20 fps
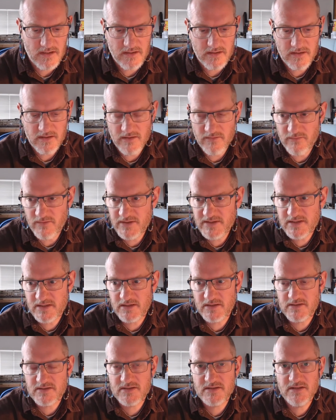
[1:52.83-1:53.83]

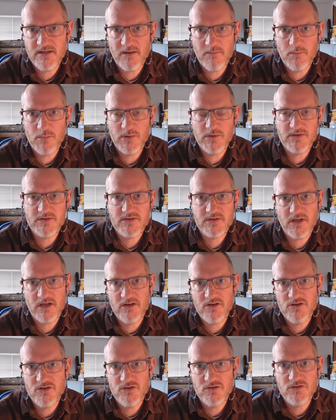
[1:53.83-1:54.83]
Leviticus, Numbers,
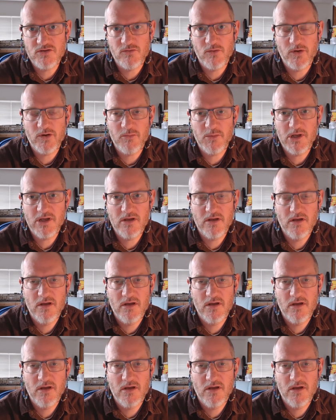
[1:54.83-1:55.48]
and Deuteronomy.